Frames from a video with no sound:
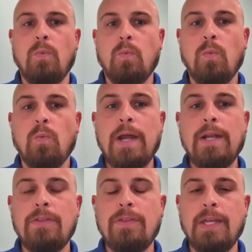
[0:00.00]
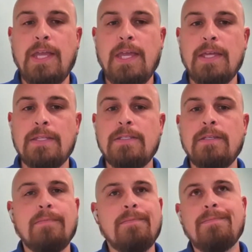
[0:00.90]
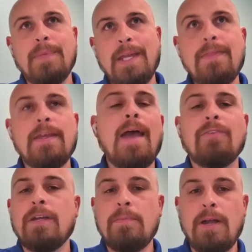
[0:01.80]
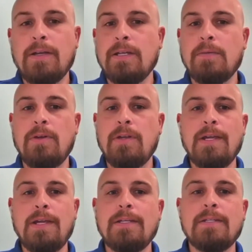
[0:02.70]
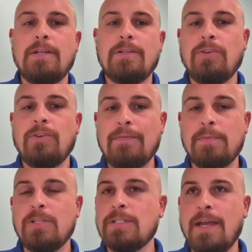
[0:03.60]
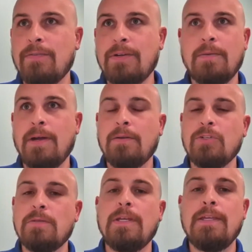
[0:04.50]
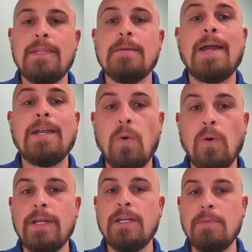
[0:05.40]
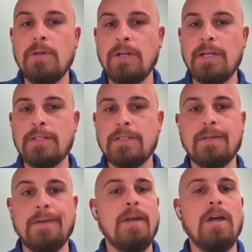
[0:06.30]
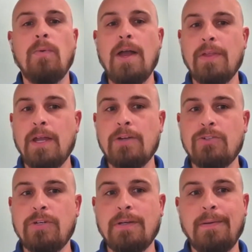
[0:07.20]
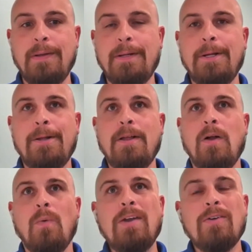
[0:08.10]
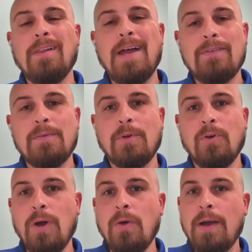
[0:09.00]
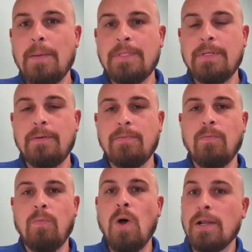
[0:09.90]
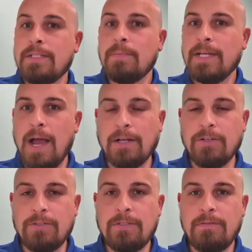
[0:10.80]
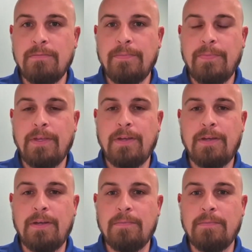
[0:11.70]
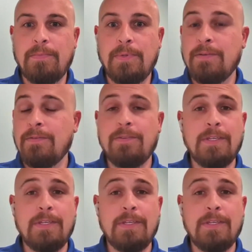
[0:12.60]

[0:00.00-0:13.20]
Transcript: why do you think kids in the African American community, and it doesn't necessarily have to be just African American, just in the minority communities around the country, why don't a lot of them grow up to want to be doctors? It's